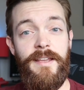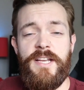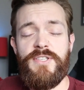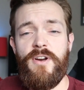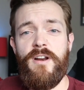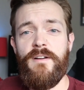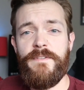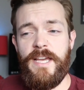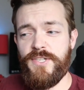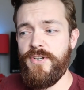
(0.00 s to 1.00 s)
I started
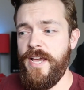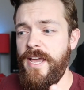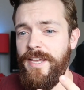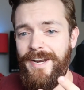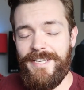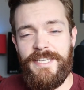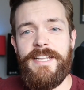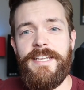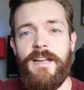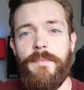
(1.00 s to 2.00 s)
off yesterday and I
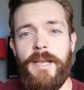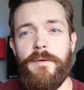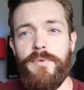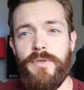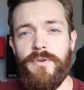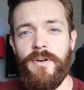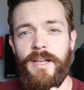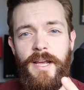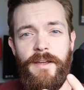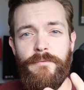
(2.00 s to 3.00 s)
sat down on my computer
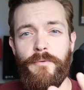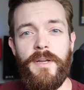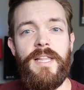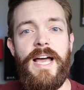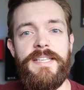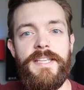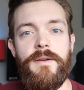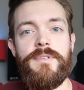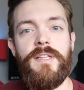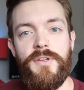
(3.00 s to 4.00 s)
and I realized that I
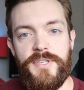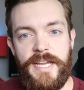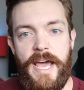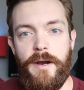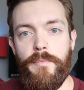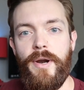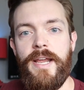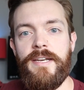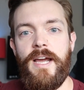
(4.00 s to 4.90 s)
was a little scatterbrained.